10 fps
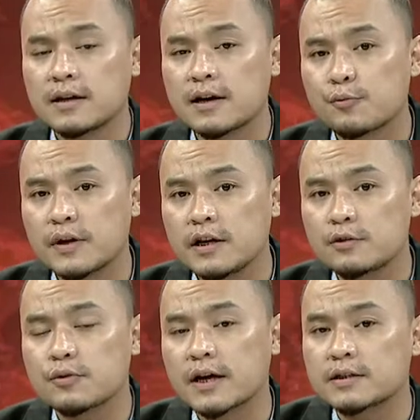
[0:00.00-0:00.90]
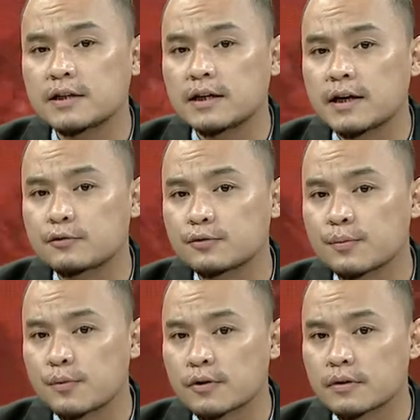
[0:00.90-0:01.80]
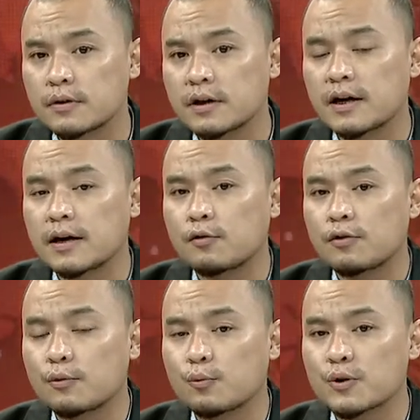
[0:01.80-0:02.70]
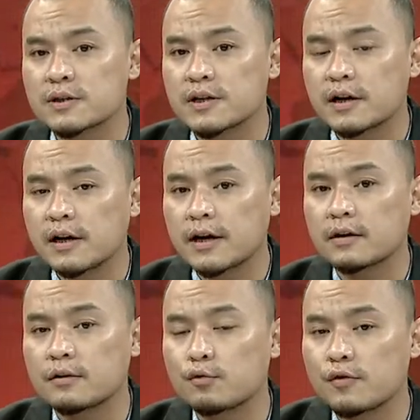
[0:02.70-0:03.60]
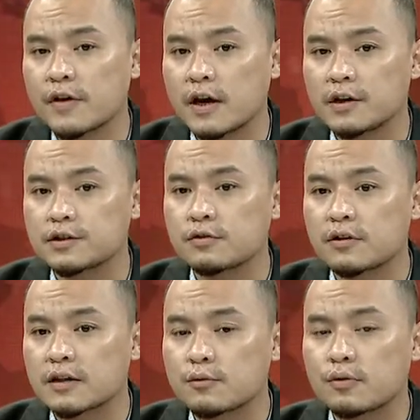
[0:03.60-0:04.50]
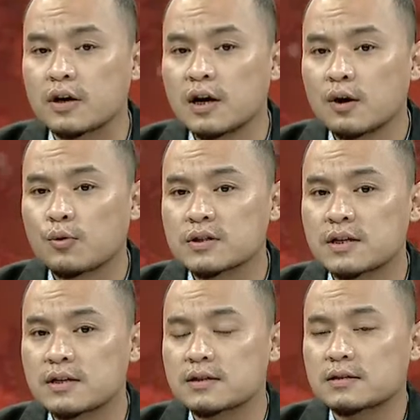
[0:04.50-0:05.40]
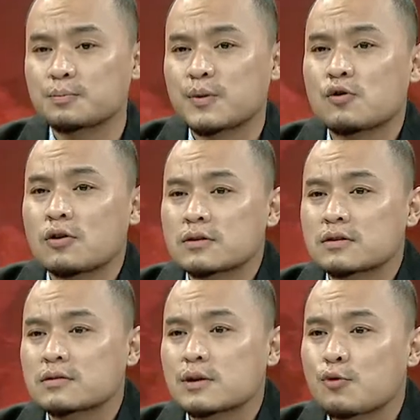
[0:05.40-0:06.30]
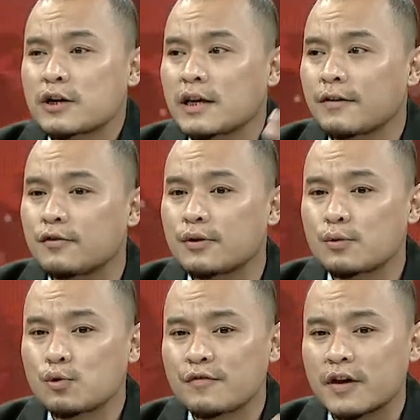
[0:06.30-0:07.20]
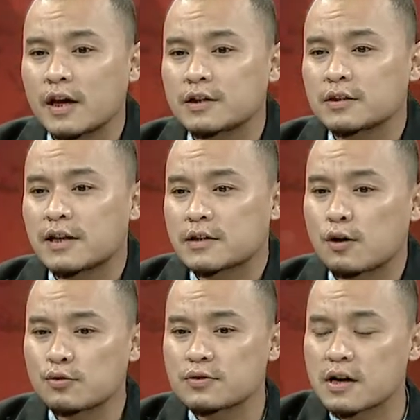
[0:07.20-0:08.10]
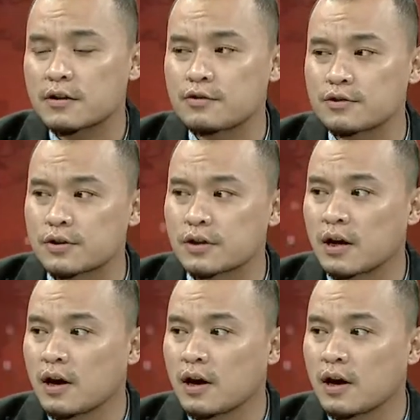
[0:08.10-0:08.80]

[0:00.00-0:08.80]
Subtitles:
yeah, we need to actually get to the border? Or was there like a notification, or rather, was this because someone gave you a notification? That's how you started your journey.